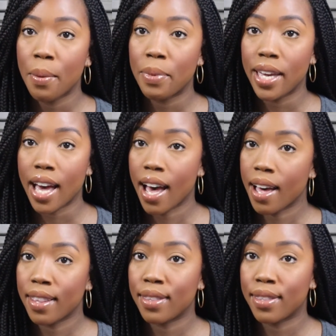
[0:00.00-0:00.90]
But yeah,
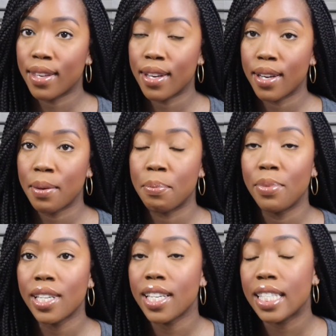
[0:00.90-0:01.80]
the
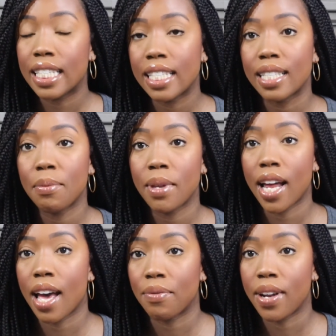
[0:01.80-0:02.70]
booking system that I
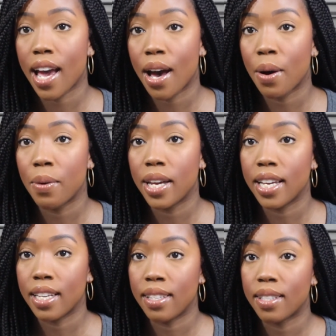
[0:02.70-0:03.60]
have now
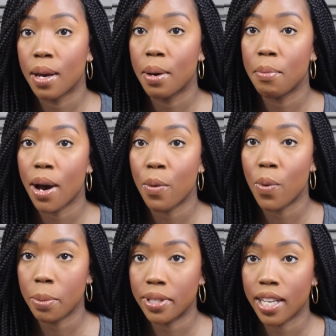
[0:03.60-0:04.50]
is my
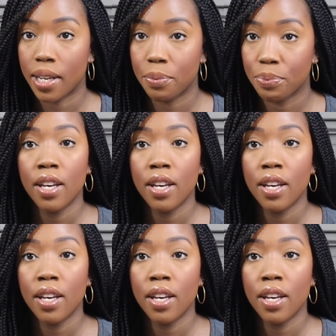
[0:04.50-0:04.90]
website.